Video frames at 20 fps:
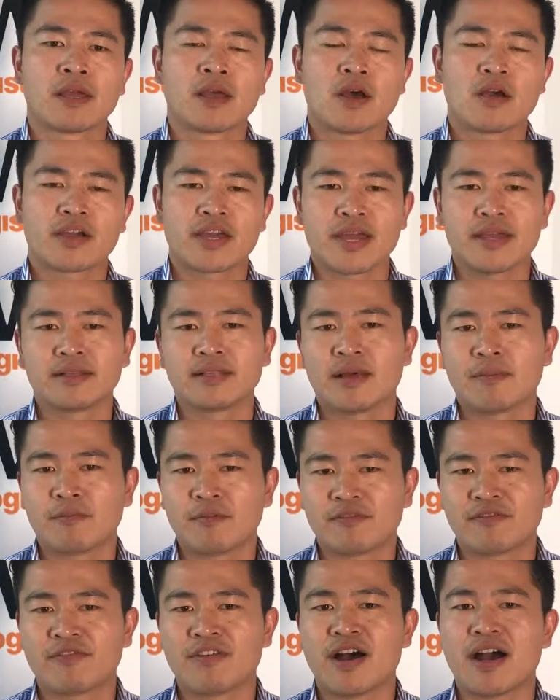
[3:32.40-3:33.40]
Okay, number
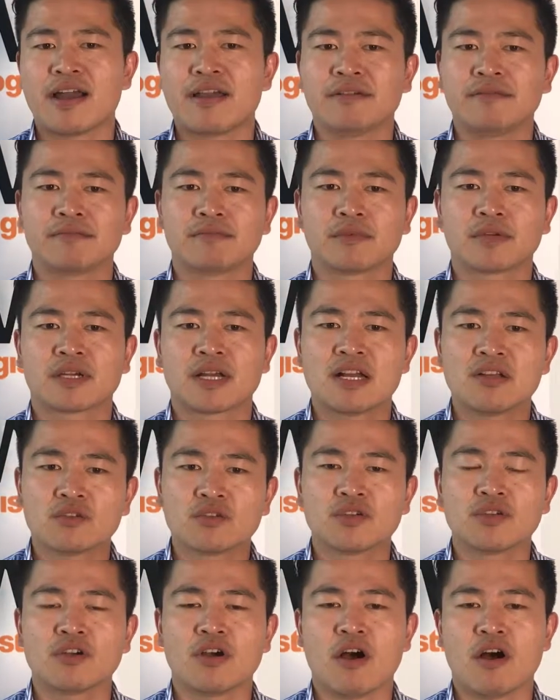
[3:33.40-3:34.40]
5,
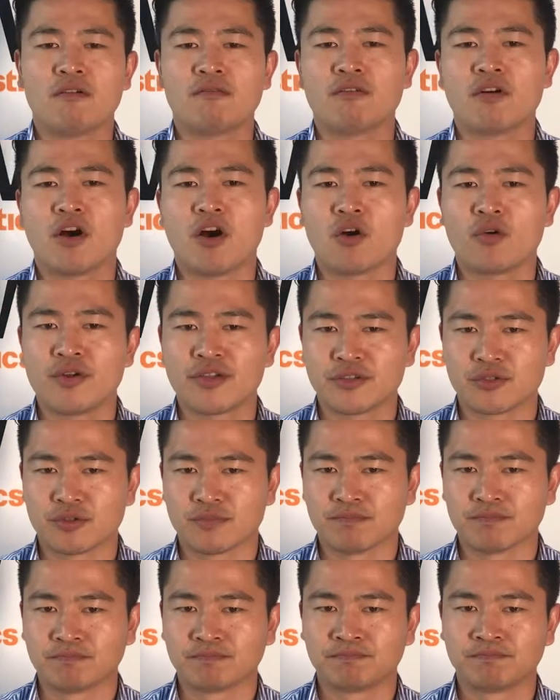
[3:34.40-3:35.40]
country of
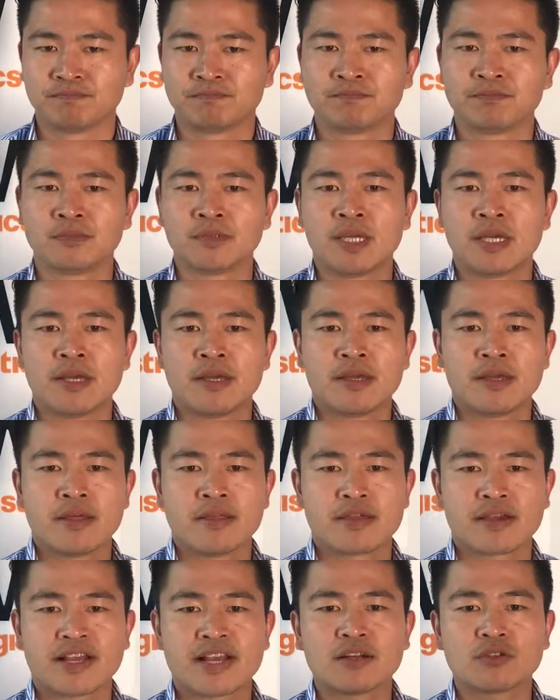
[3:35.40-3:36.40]
origin.
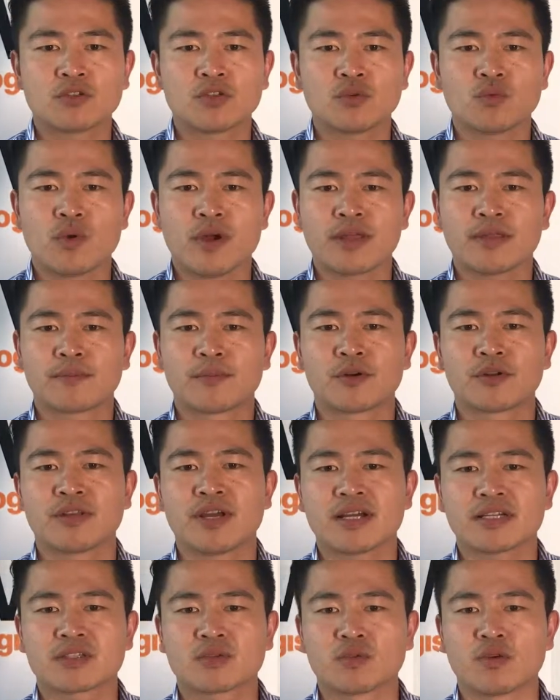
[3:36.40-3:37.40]
The country where the
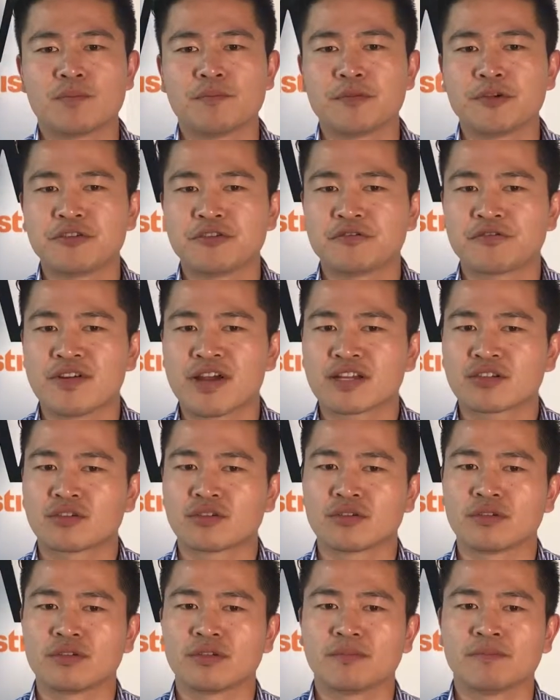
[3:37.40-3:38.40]
products were
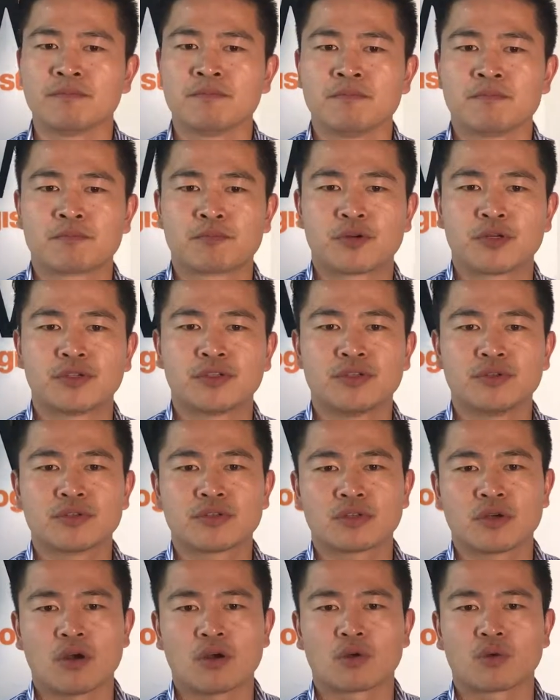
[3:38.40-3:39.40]
manufactured,
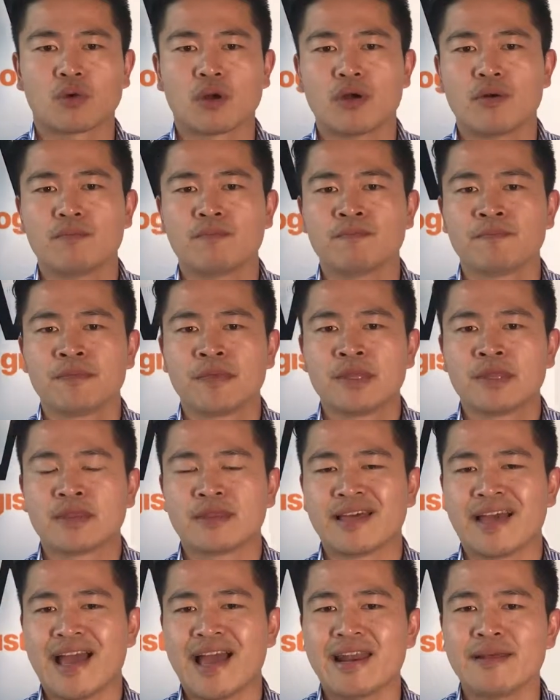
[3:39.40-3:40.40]
produced, or grown.
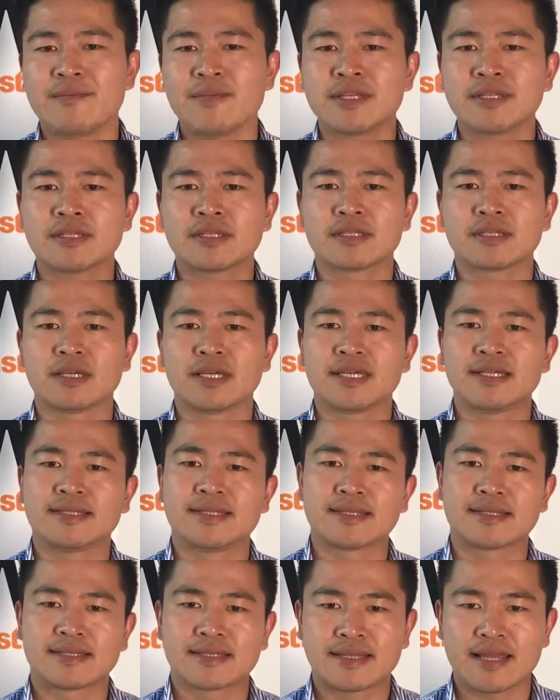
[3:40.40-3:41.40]
The elements is
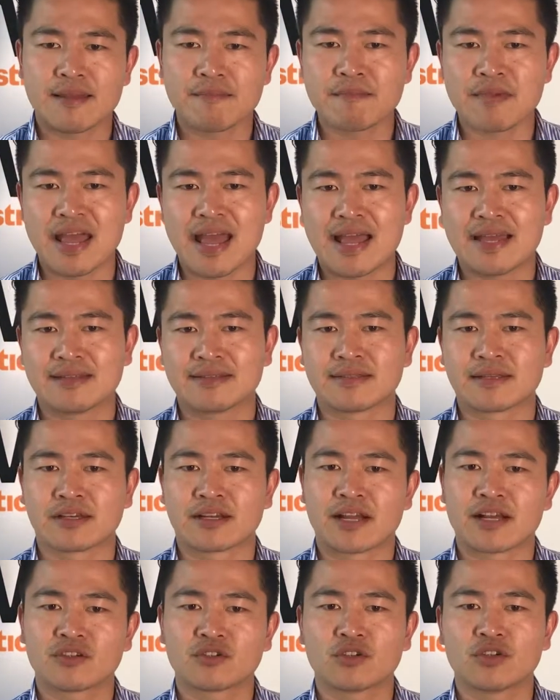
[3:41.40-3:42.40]
the same as the
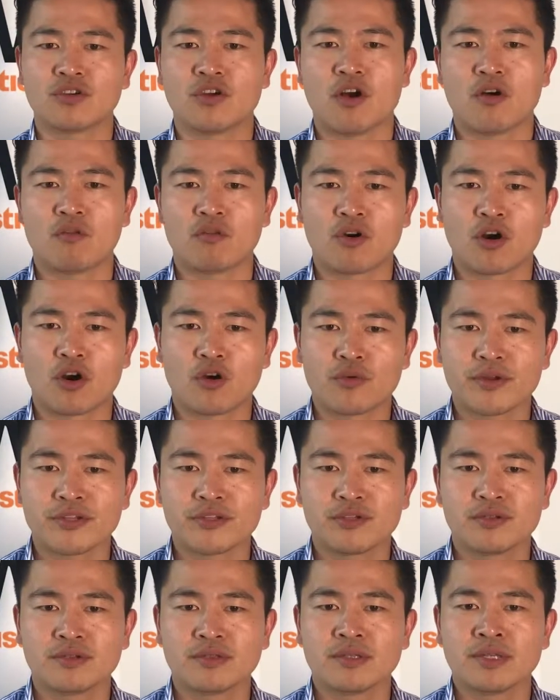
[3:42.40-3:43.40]
country of
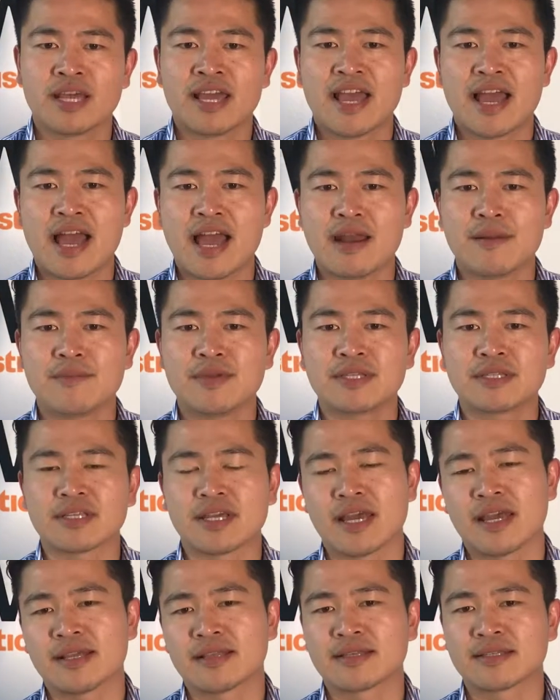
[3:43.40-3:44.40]
origin elements
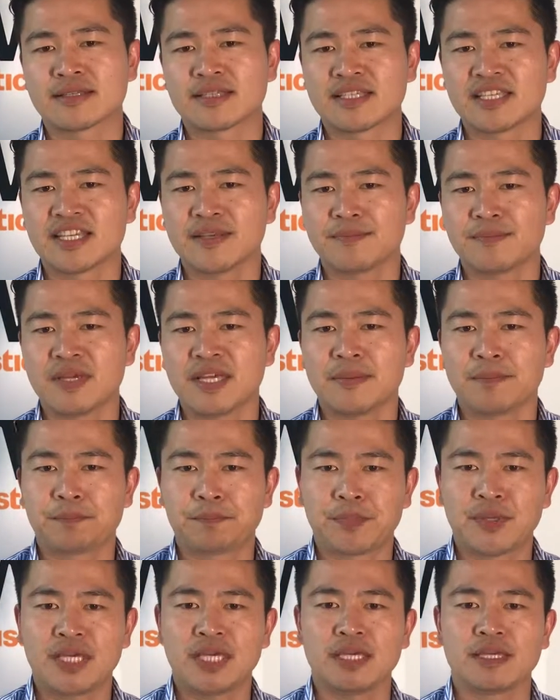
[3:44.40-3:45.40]
in the
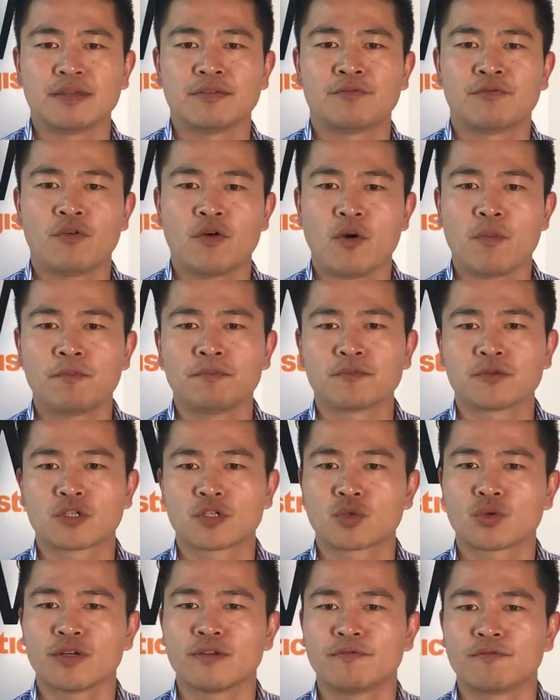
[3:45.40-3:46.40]
CBP form
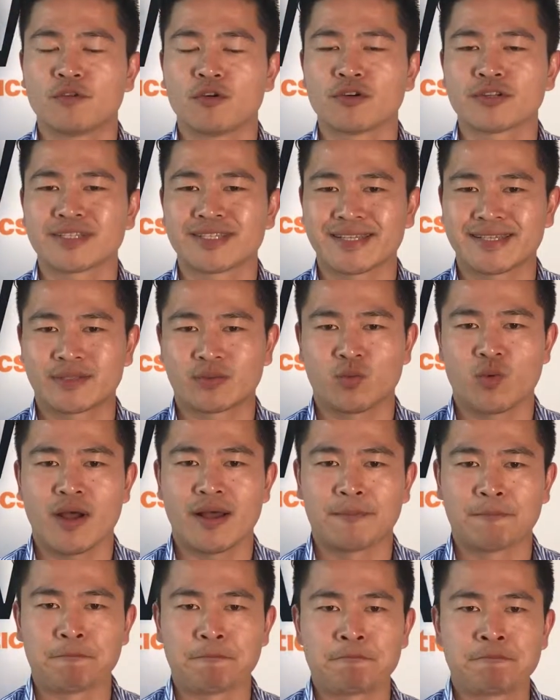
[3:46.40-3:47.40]

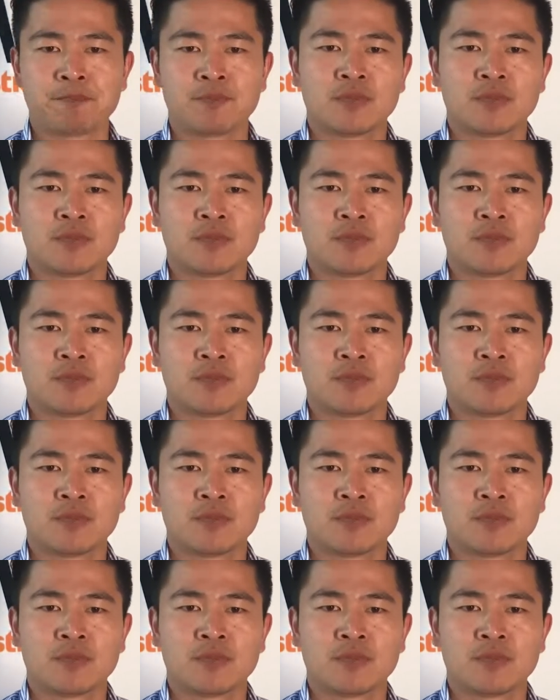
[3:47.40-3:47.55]
3461.